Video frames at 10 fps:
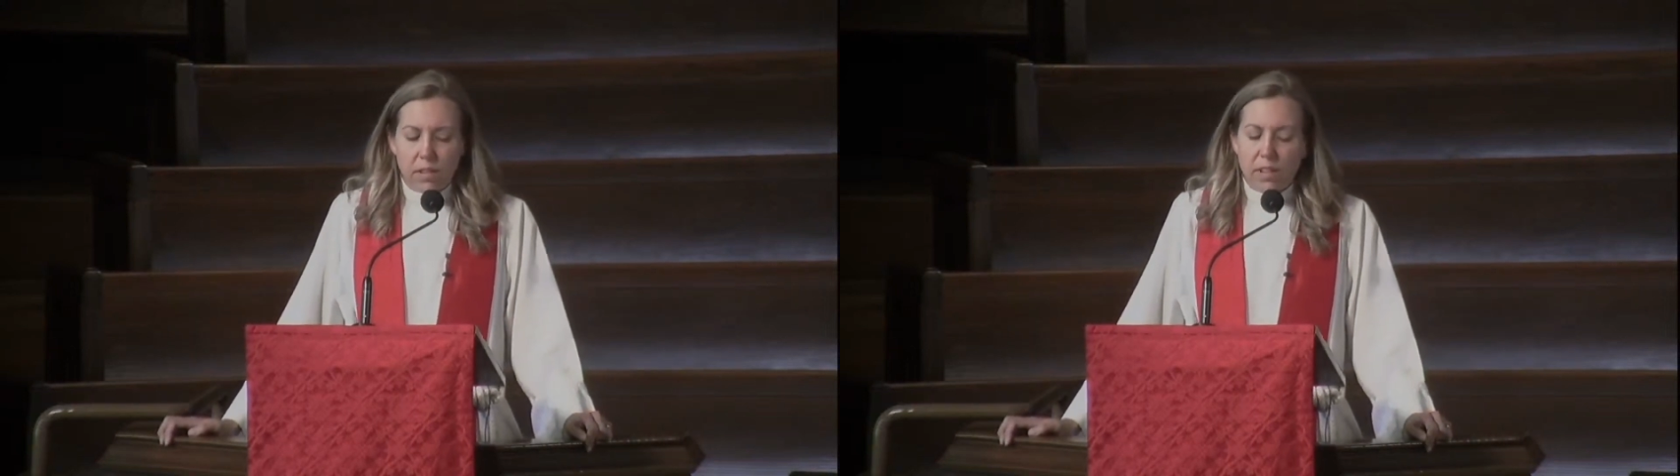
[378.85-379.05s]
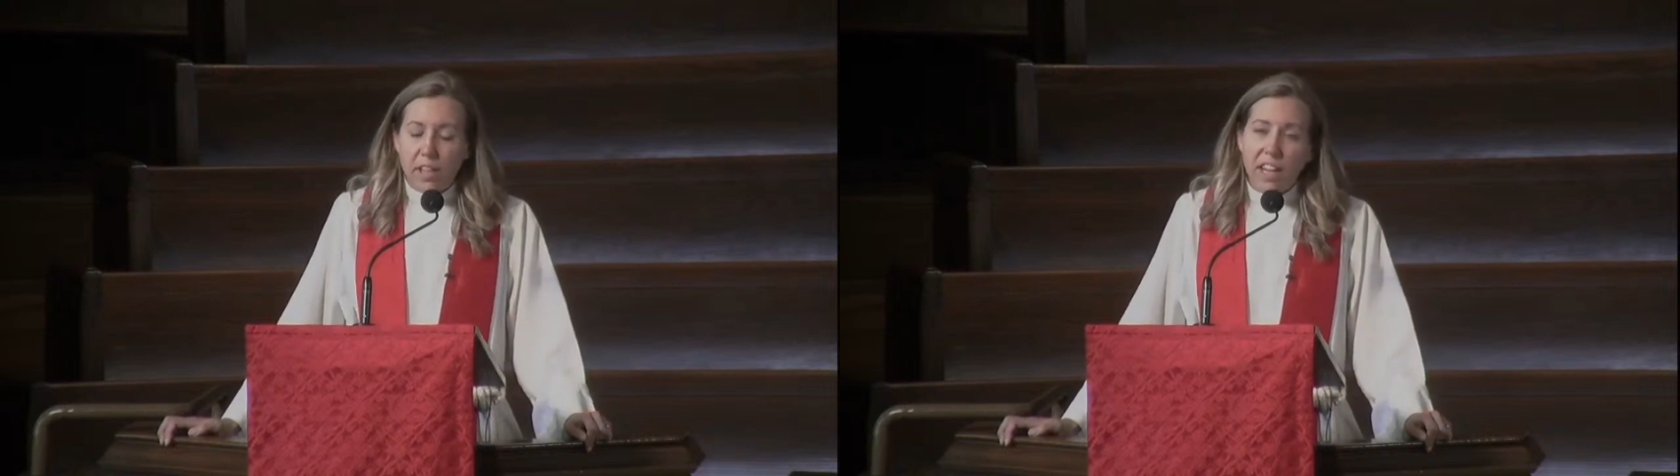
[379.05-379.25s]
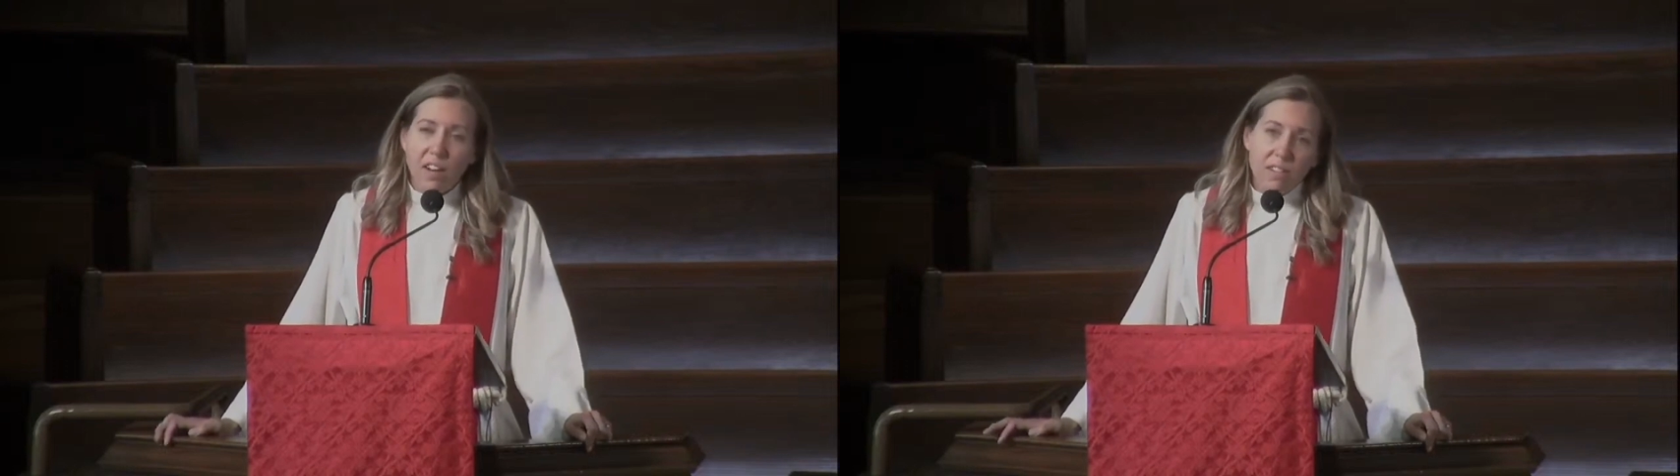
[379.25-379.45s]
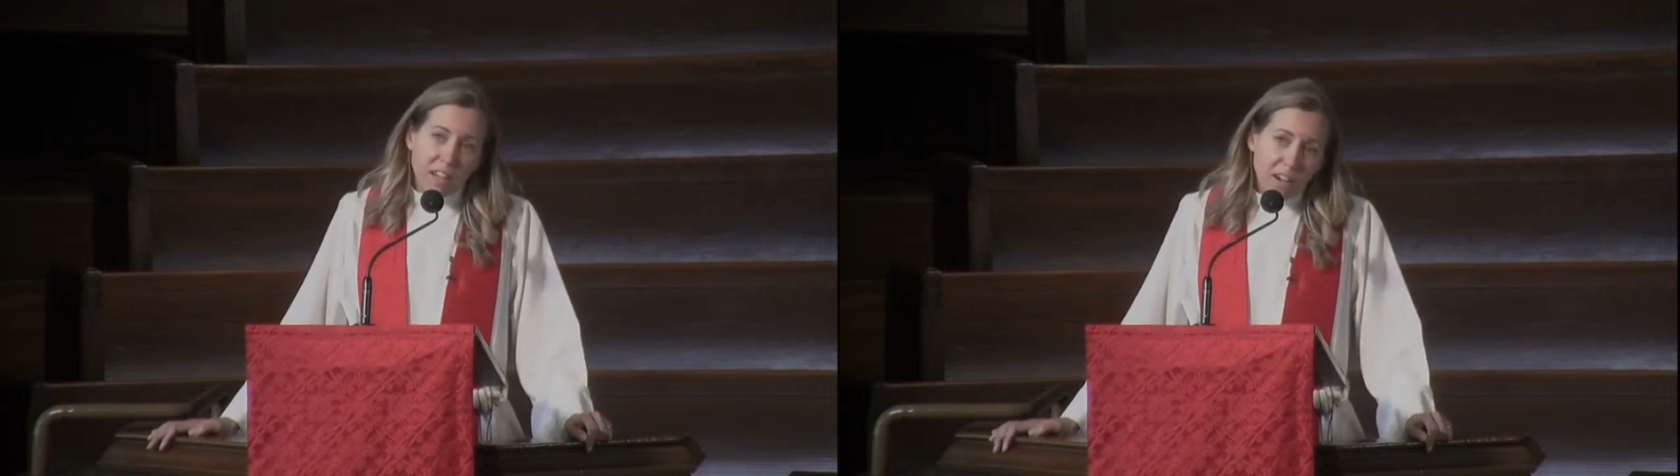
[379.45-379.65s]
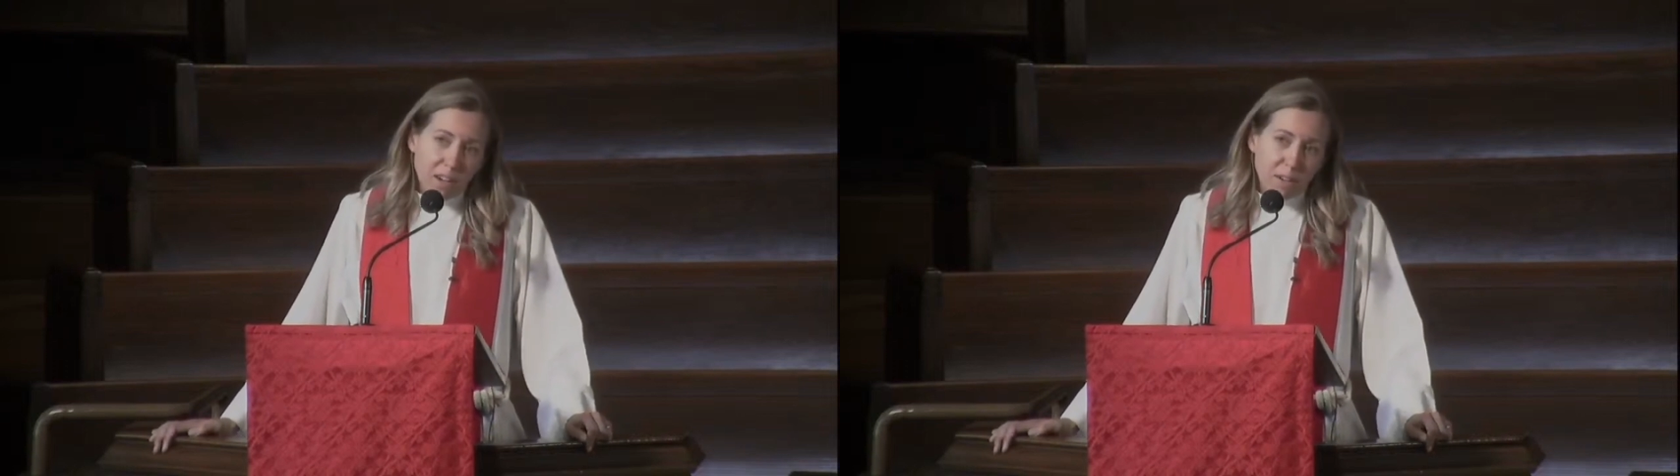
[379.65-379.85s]
They are
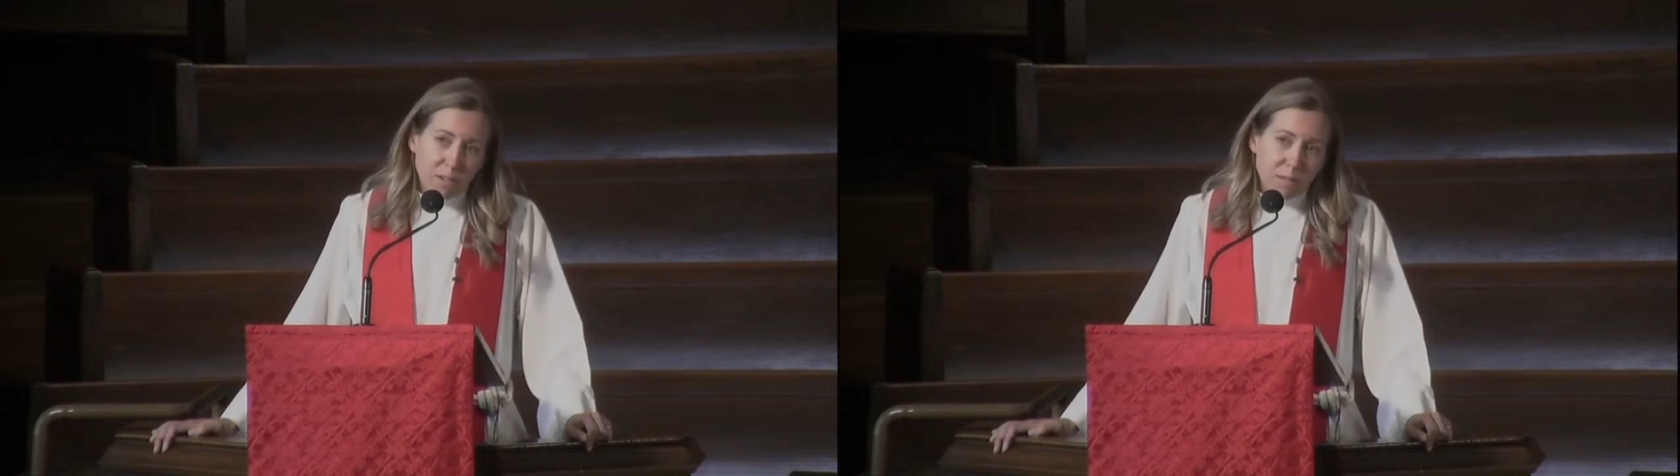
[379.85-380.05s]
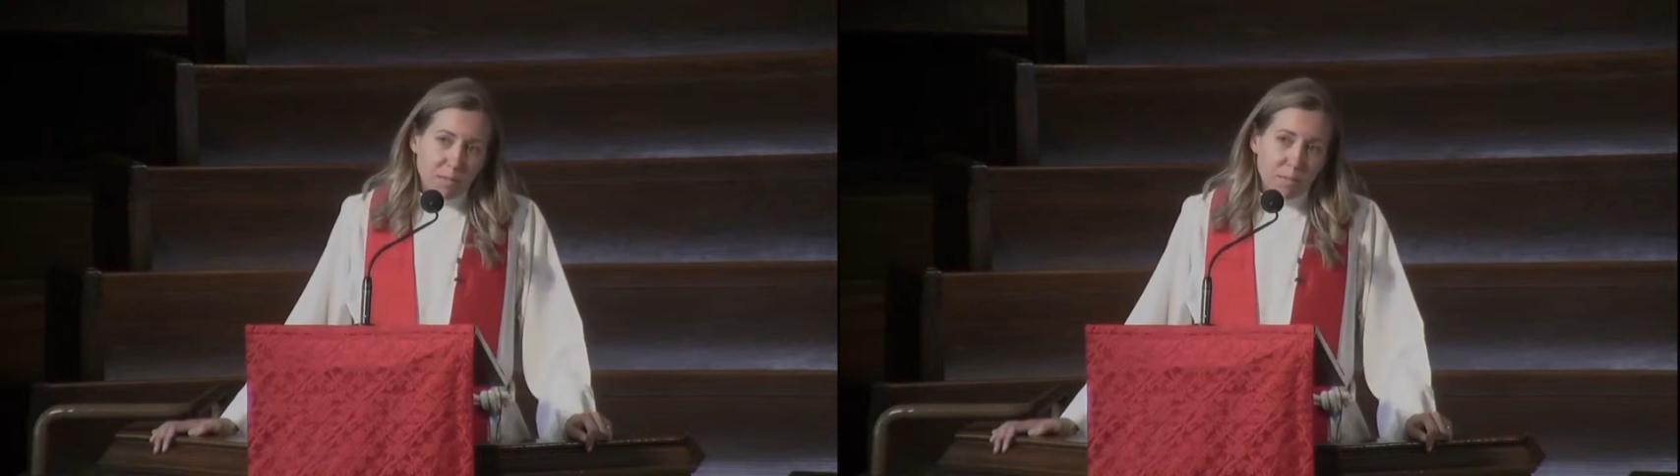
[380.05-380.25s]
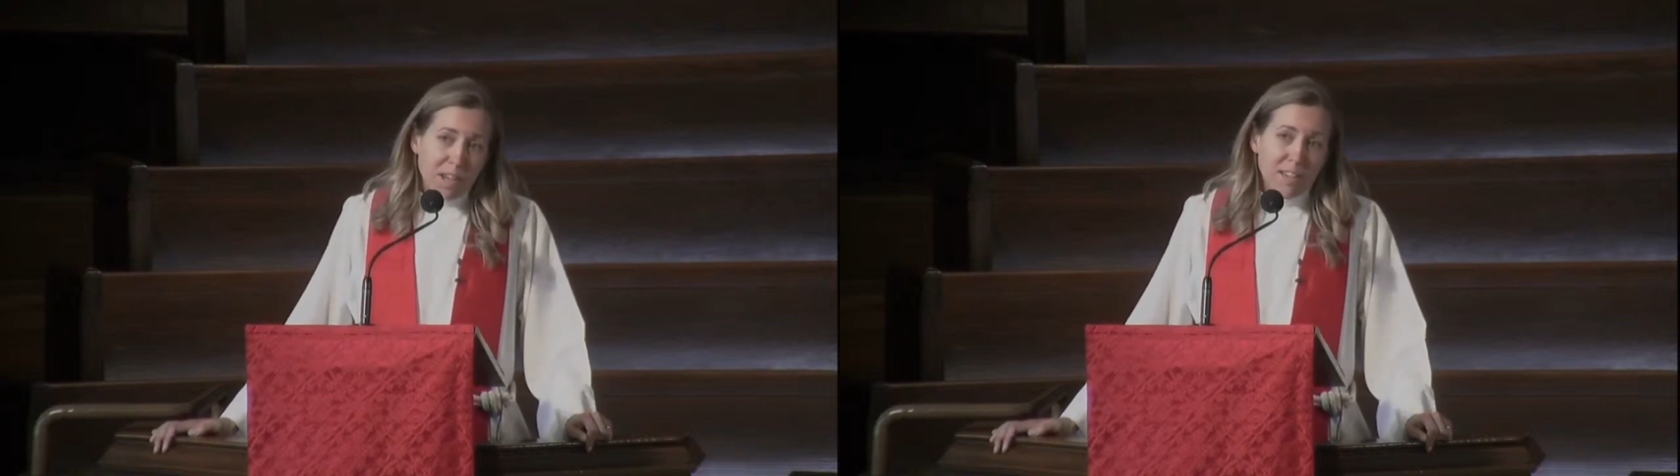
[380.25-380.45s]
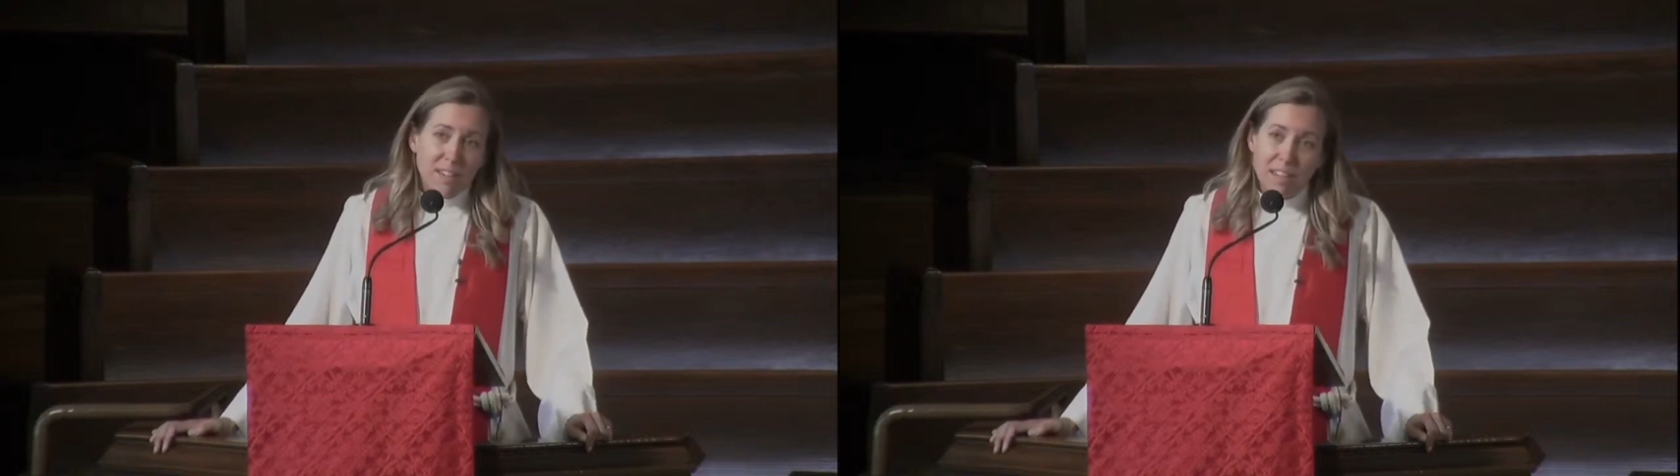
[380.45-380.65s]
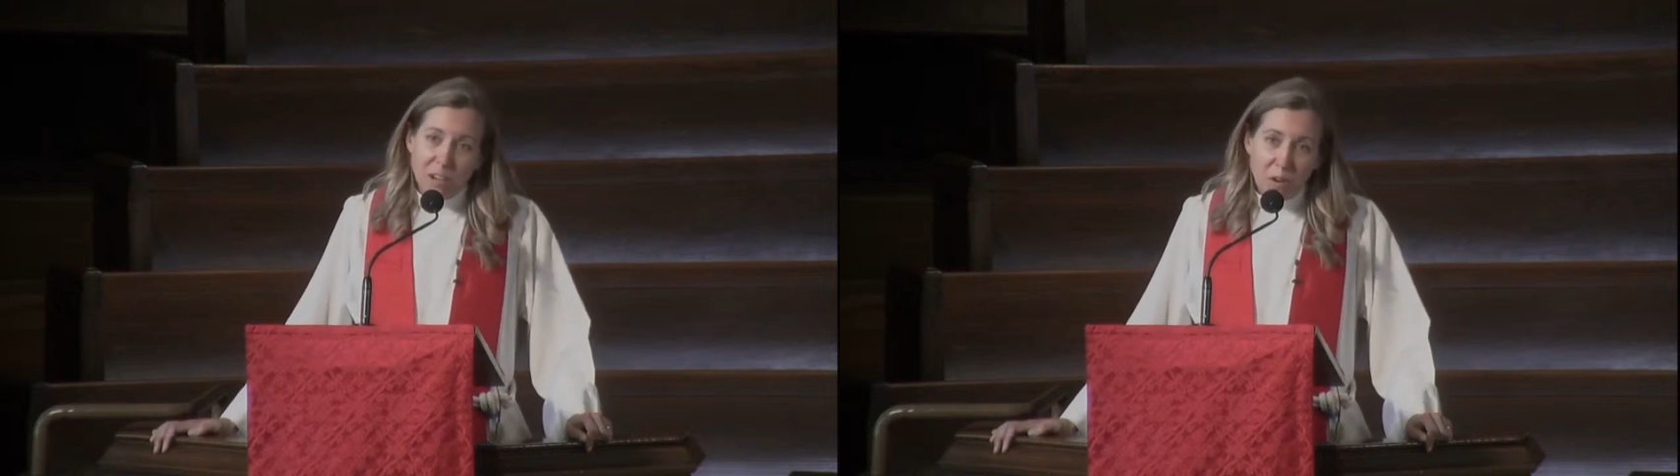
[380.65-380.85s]
there because
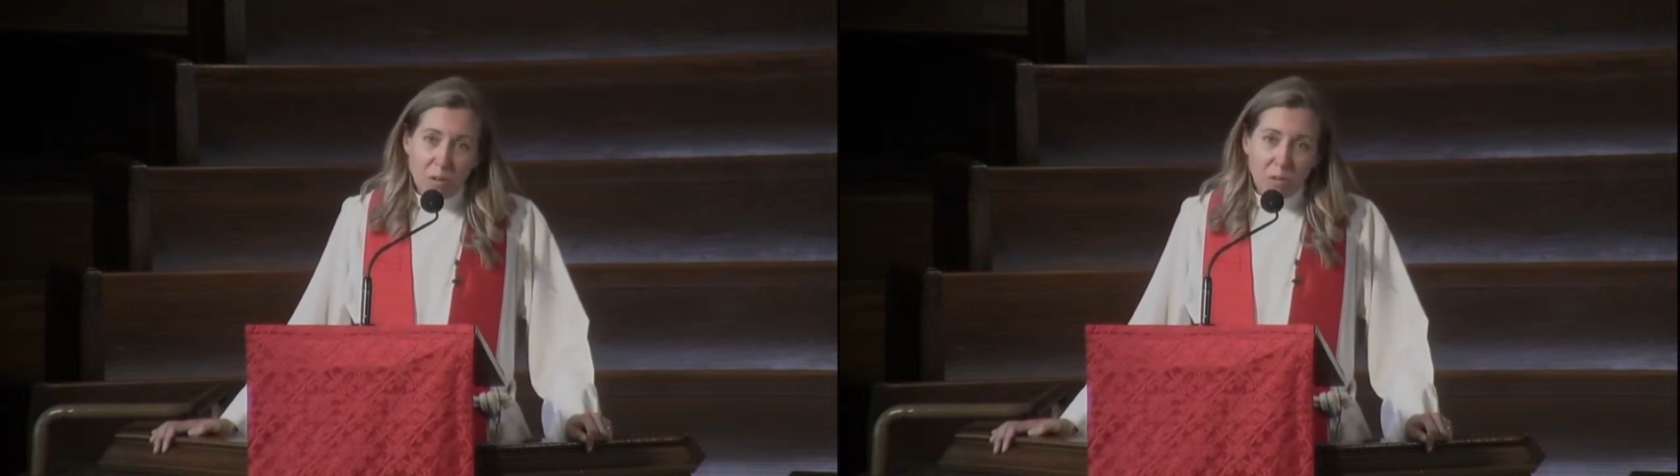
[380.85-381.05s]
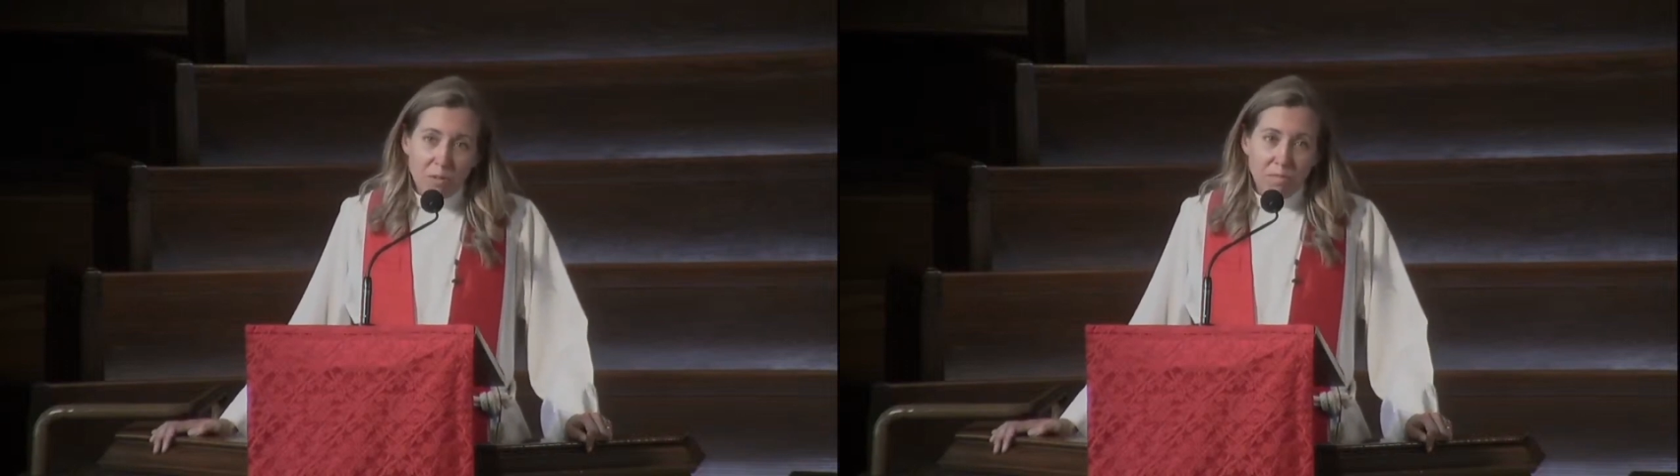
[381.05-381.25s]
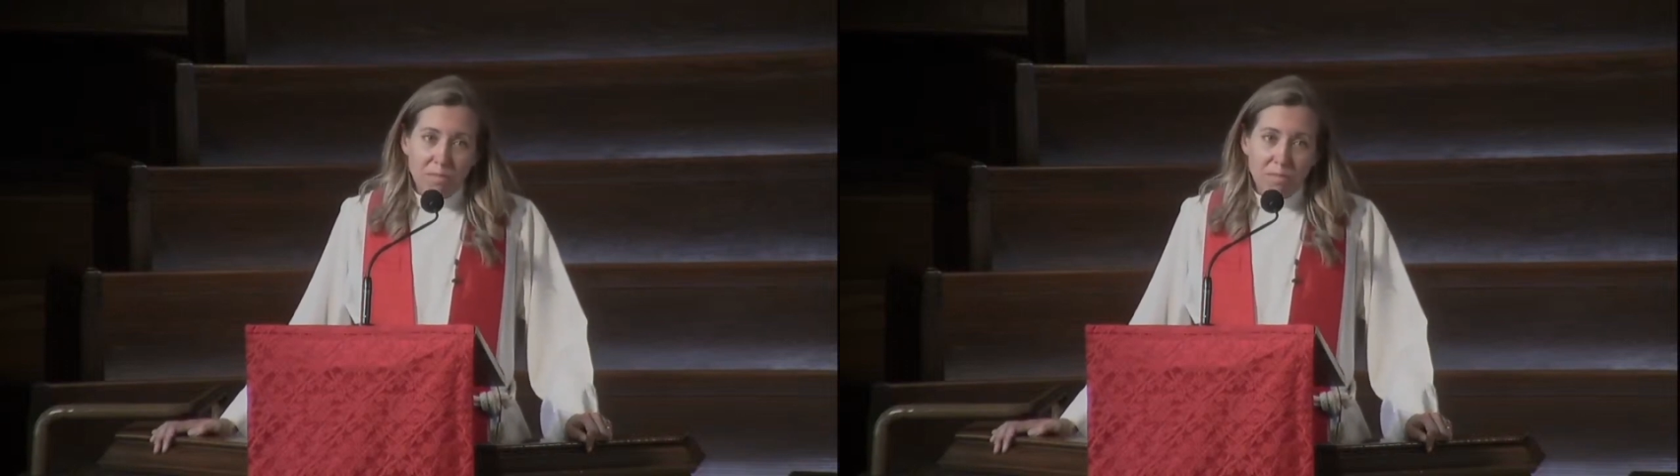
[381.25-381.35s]
they know